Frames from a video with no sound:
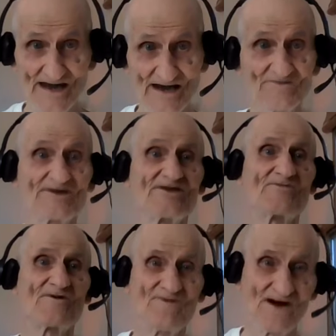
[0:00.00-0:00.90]
out in the
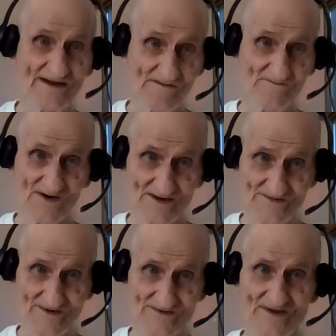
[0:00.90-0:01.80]
refining
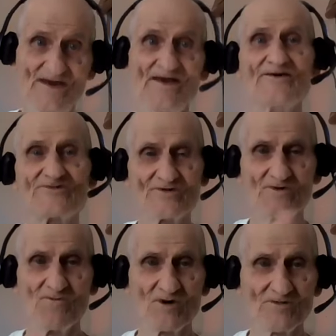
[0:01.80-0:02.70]
process. So the
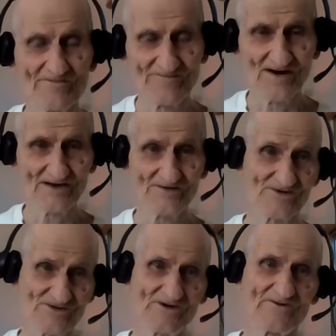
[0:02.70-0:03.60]
more refined the
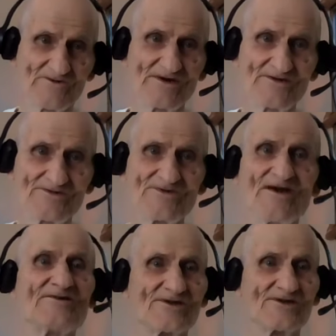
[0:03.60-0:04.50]
sugar is,
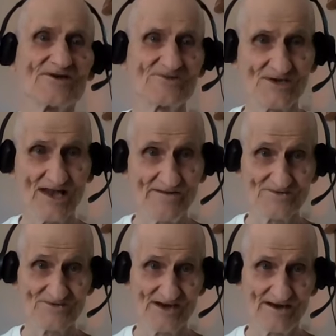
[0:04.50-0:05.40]
the less
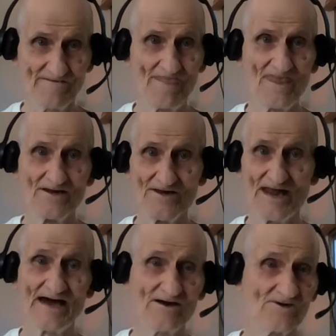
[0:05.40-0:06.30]
glyphosate.
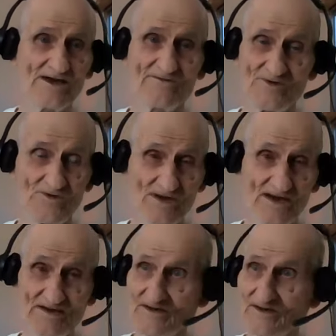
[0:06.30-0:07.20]
Now, if you
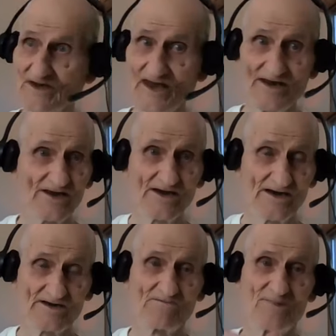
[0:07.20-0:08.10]
get any
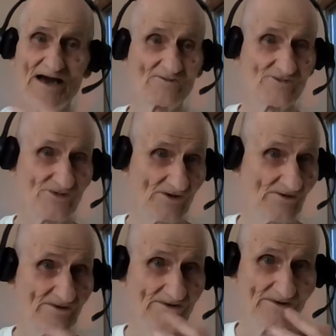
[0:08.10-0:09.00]
kind of brown sugar
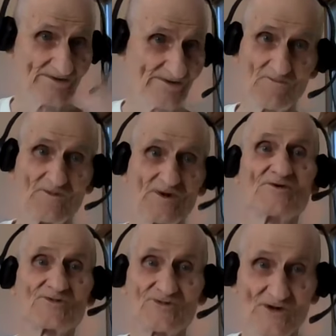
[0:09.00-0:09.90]
or real
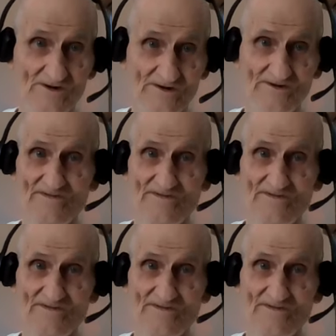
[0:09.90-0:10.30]
sugar,